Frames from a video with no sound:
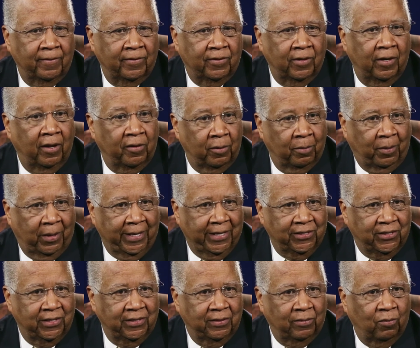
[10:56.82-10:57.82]
to other
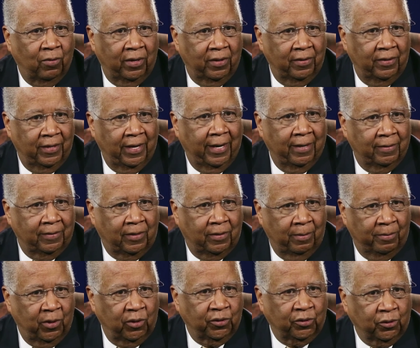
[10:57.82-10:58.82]
places where that
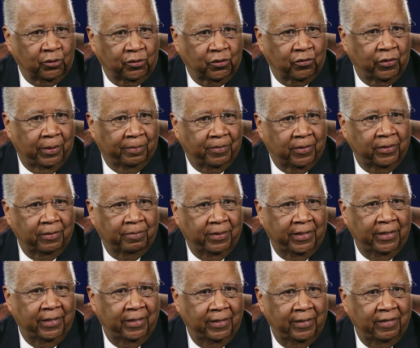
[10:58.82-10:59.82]
commercial strip could
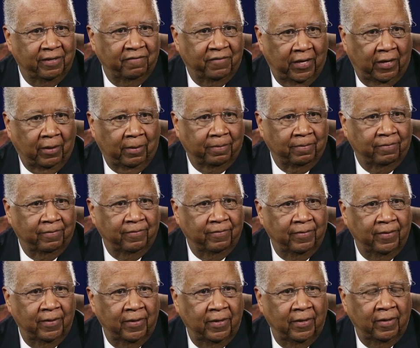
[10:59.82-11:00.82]
be developed
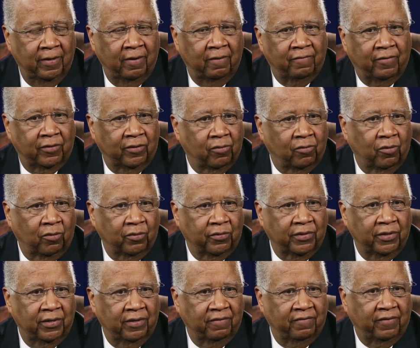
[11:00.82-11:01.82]
for the growth and